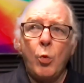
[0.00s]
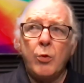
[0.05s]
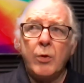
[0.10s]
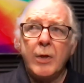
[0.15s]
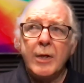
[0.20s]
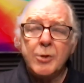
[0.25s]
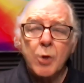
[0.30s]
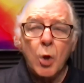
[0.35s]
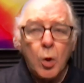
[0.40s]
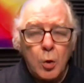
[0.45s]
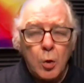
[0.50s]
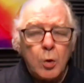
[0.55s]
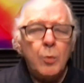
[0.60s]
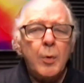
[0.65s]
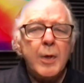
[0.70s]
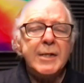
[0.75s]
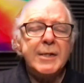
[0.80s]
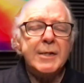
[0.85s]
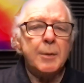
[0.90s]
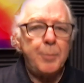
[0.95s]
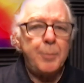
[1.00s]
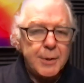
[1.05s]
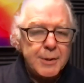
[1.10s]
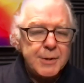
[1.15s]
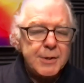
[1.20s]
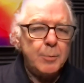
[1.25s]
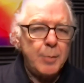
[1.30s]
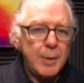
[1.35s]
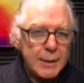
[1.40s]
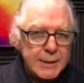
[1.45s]
There's always the
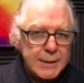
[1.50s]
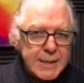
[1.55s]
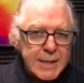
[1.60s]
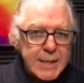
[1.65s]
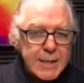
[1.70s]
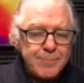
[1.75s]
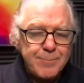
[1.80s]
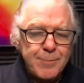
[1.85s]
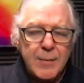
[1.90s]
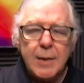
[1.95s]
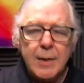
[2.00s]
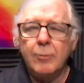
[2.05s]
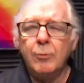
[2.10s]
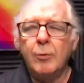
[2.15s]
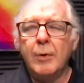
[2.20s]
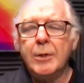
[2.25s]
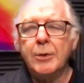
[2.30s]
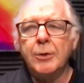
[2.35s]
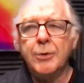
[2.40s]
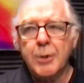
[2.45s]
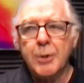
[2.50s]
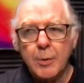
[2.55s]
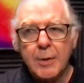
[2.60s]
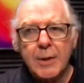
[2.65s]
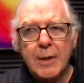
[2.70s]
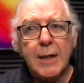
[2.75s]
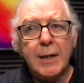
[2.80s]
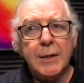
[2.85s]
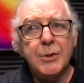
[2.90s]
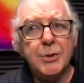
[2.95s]
possibility when you're
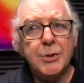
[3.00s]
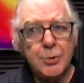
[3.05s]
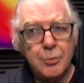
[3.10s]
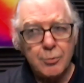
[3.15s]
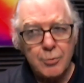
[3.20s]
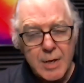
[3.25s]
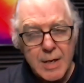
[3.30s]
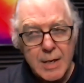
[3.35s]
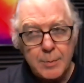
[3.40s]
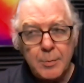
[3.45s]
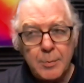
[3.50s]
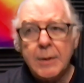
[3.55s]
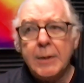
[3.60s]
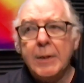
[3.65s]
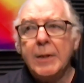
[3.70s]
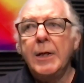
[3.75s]
doing a stream